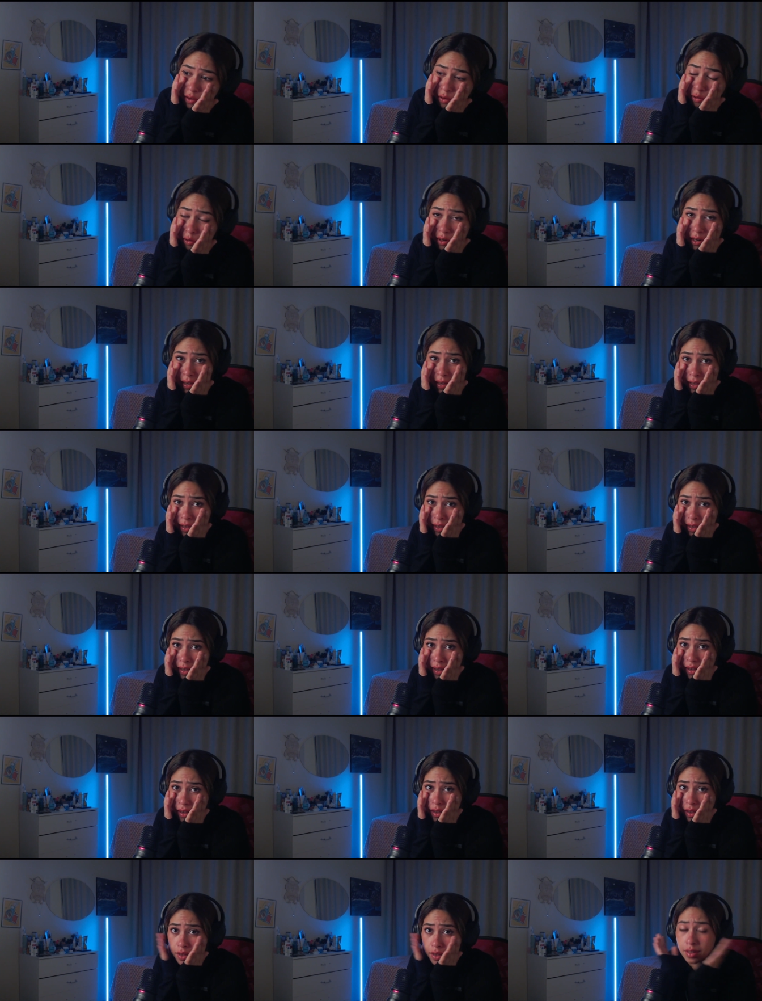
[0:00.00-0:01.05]
who like
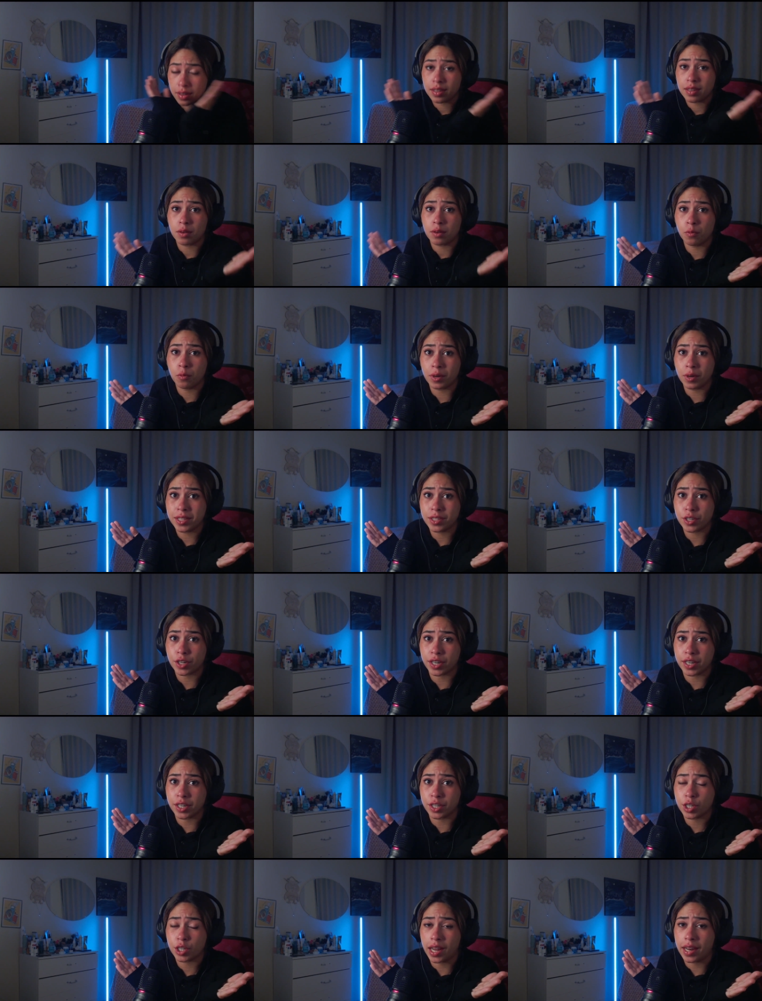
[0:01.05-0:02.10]
winter
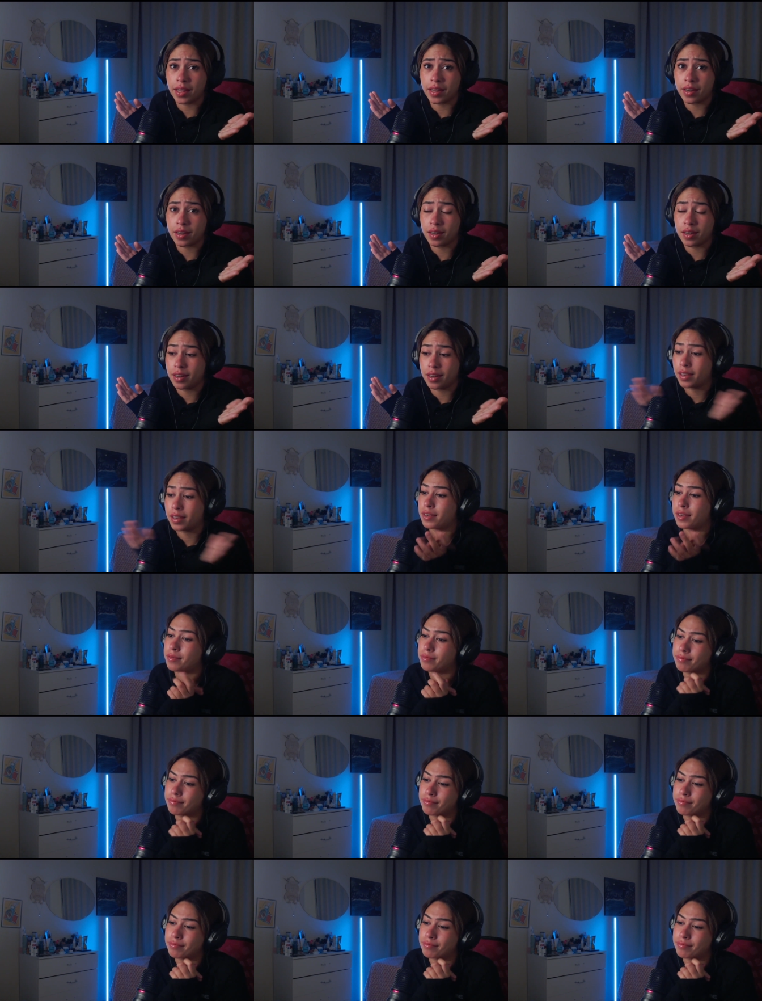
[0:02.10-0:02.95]
in general like